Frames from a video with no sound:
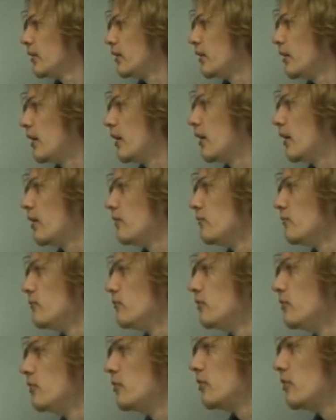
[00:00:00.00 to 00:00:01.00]

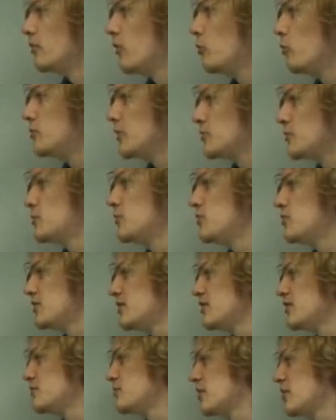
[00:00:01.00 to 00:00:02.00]
The object's
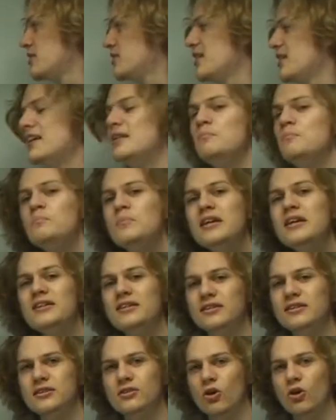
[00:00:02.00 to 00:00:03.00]
position is measured in
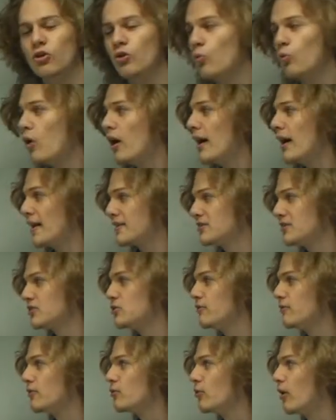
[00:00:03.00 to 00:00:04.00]
meters on the y-axis
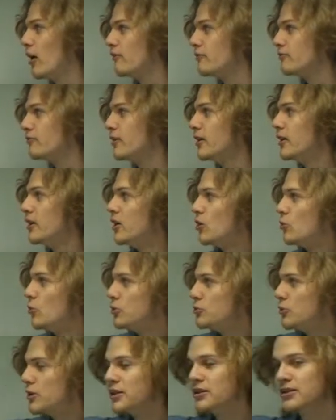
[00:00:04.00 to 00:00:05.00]
of the graph, which
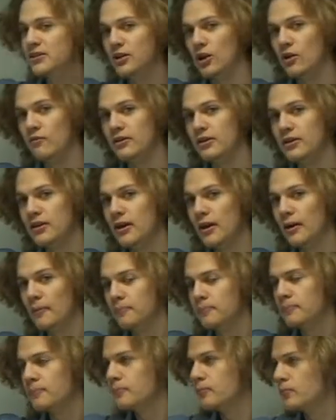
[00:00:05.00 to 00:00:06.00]
we can see over here.
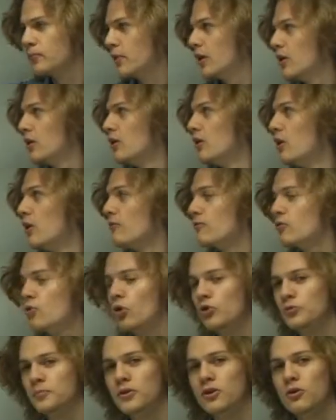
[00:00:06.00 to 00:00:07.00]
Of
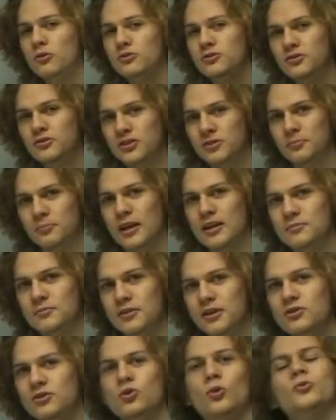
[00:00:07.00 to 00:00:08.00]
course, because it's
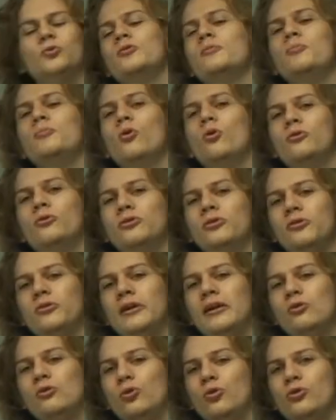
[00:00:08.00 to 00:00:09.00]
displacement, it's also important to
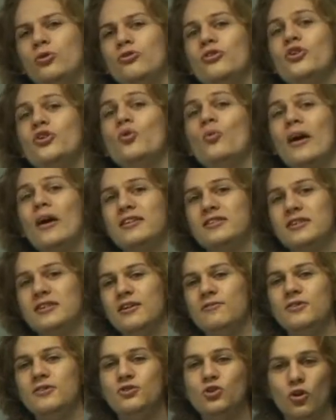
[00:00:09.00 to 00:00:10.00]
include the direction
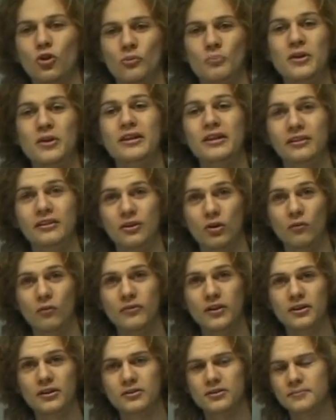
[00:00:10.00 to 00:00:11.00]
if it's not immediately
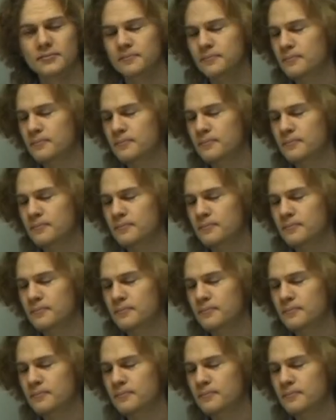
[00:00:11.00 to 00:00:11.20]
obvious.